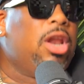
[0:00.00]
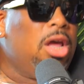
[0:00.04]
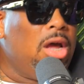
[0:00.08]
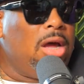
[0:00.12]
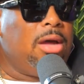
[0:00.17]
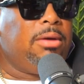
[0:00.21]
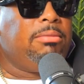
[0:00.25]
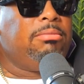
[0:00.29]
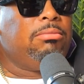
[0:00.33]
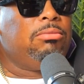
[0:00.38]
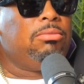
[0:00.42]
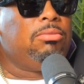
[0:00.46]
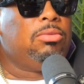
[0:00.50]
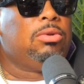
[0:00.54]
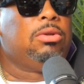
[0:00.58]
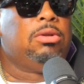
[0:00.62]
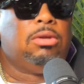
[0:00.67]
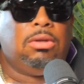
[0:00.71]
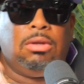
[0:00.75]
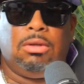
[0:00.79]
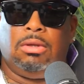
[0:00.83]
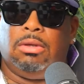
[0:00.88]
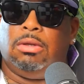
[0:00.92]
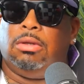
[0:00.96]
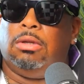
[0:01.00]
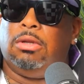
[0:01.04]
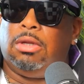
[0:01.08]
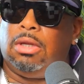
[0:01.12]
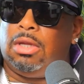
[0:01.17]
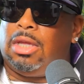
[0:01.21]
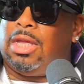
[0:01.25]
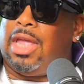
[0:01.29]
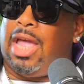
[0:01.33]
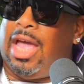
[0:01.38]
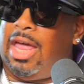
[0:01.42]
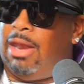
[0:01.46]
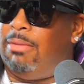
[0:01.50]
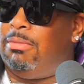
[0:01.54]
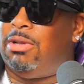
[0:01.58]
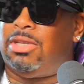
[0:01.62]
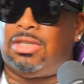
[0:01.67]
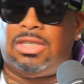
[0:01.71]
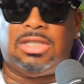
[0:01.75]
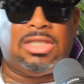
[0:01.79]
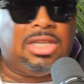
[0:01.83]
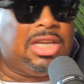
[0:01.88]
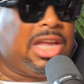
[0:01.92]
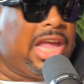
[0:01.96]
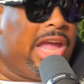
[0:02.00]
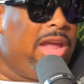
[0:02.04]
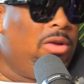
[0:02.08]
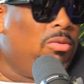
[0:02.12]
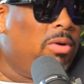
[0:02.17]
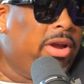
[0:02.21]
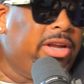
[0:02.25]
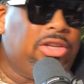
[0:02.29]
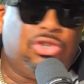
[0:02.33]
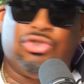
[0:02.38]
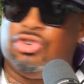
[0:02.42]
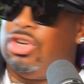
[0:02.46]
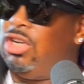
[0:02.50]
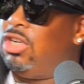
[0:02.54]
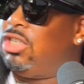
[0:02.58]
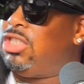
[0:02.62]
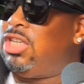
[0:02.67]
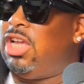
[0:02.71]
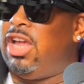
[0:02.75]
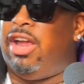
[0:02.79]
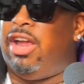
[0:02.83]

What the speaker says: up, cannabis is a gateway drug to